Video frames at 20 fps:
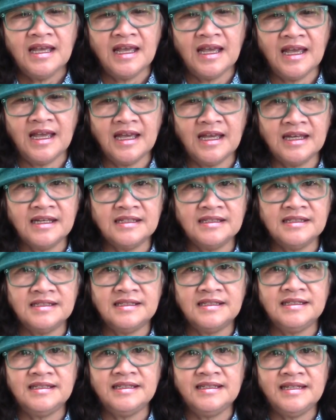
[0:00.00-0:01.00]
And
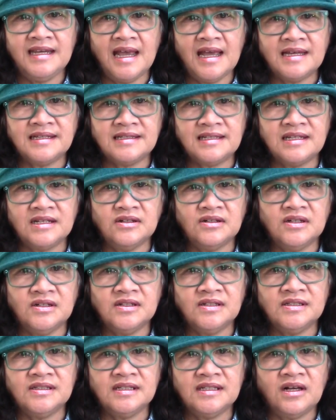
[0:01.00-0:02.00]
yet
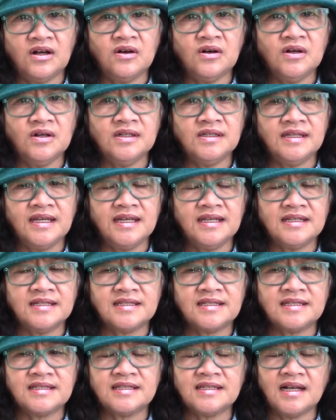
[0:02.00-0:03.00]
all, all
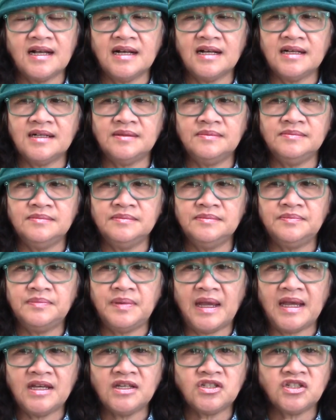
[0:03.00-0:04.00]
his um,
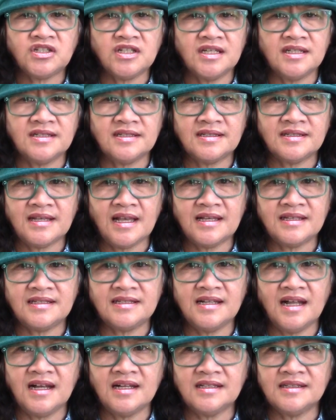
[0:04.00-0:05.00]
patience has
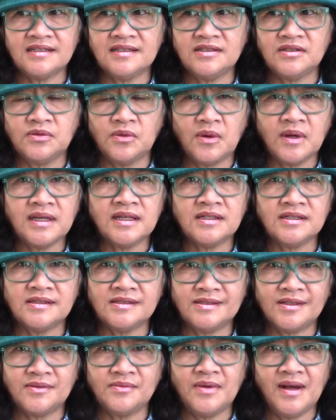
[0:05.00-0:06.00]
not
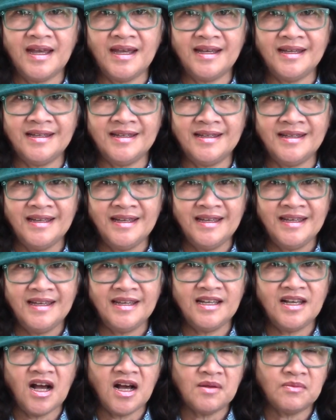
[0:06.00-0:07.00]
dwindled away.
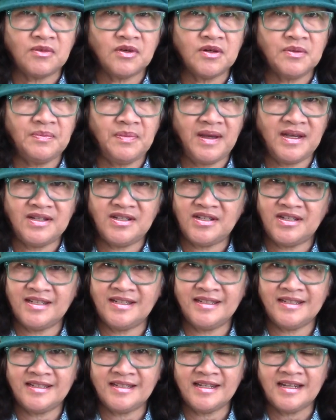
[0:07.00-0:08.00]
He got more
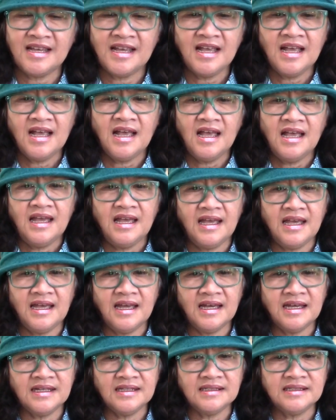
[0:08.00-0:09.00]
patient.
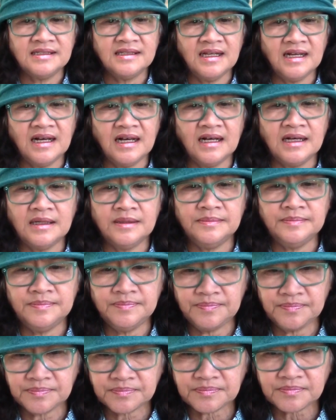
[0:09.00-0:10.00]
And
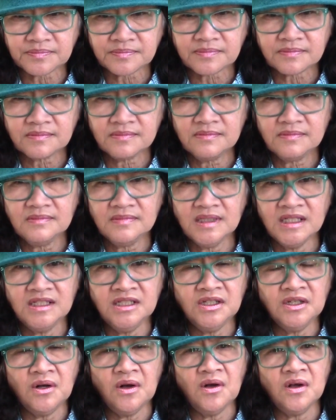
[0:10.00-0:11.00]
um,
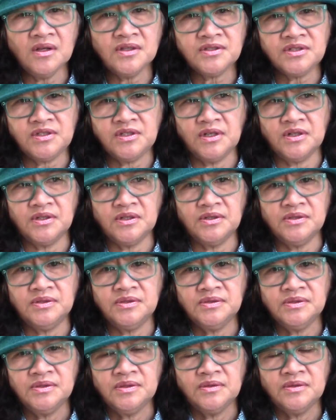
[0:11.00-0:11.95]
he also...